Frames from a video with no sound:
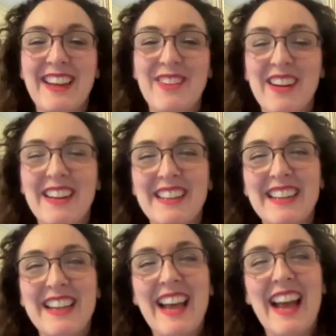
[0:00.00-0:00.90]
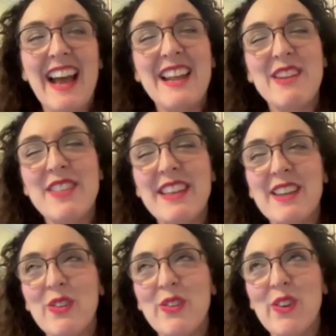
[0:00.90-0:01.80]
right. And I think
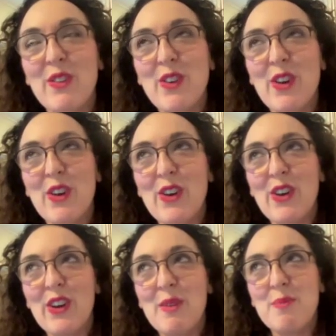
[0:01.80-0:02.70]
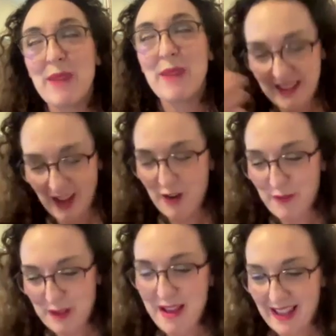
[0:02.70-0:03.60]
also for her being a young
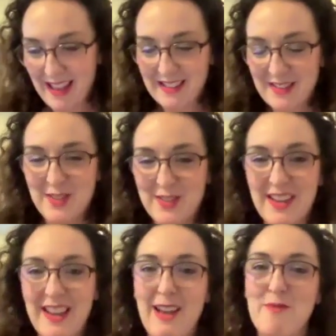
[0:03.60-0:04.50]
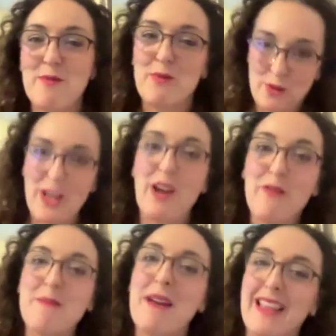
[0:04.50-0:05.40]
female artist, for young
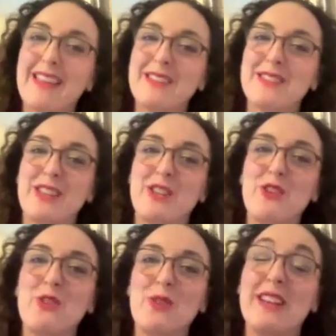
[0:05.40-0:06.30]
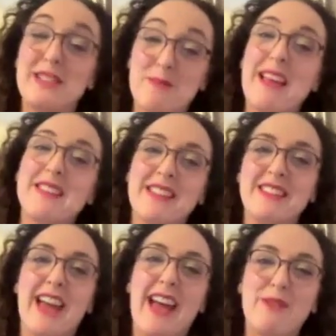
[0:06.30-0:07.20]
female artists like you, it is amazing
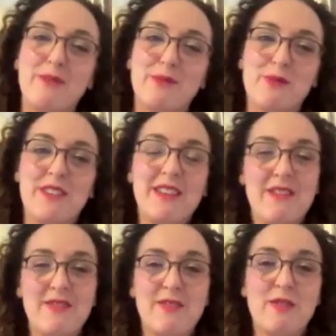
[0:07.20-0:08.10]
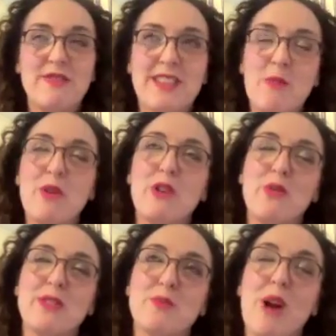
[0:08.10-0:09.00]
to have someone who
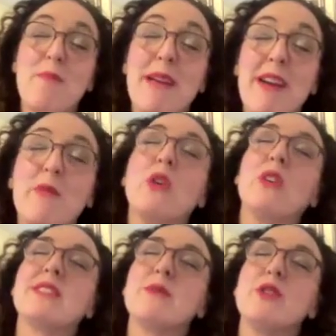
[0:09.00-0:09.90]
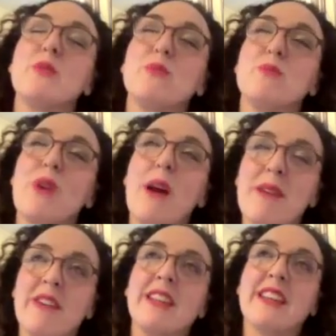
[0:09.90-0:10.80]
is someone who
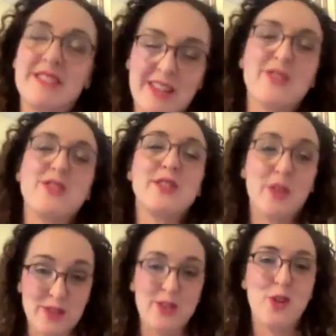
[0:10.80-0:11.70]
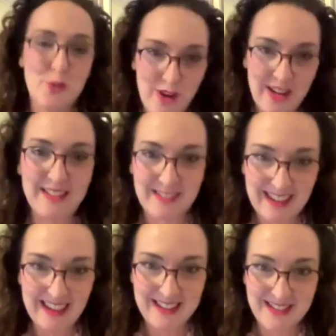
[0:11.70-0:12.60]
primarily considers herself as a songwriter,
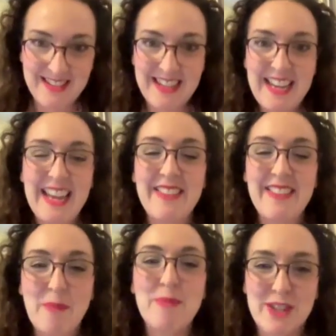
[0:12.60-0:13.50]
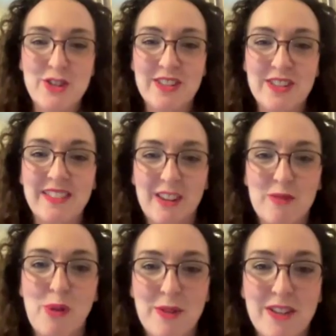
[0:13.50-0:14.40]
I guess, in that position of
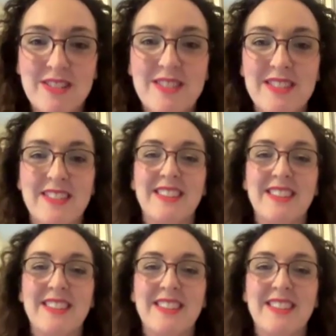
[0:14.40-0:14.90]
prominence.